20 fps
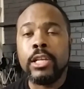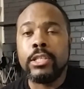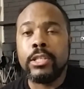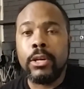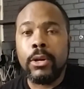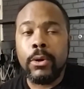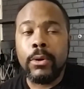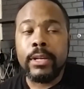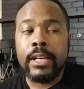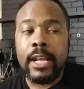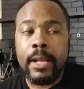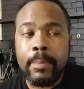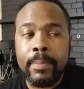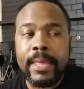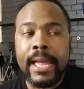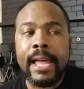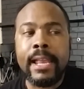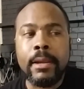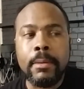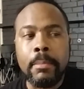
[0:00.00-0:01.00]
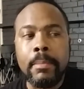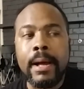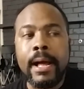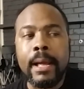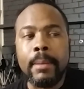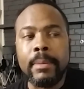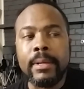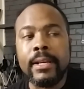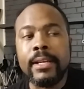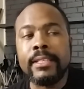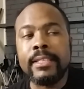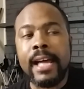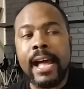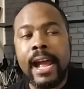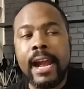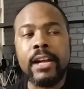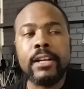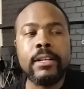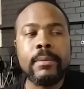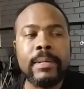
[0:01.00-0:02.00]
So keep that in mind, because the
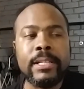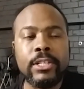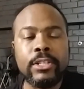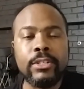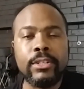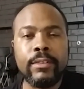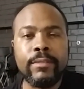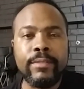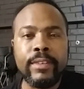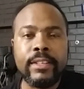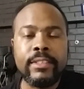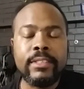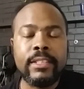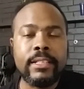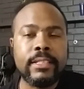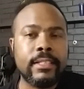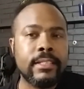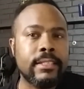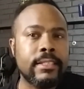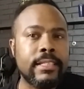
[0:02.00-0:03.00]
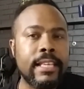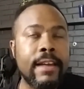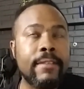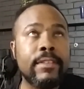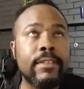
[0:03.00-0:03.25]
higher dimensions are 5, 6, and